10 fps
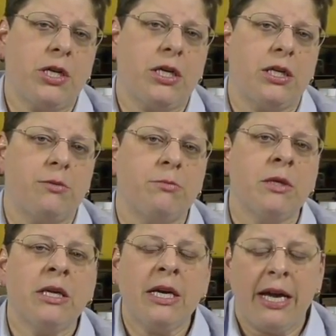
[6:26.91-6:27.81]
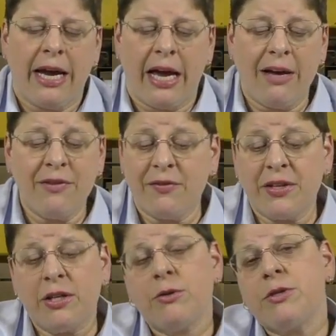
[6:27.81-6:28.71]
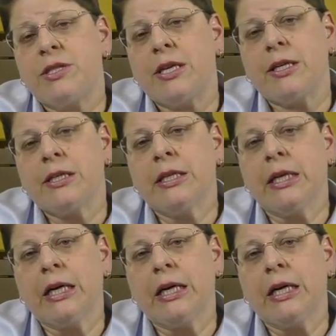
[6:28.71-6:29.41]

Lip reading: And I've even used it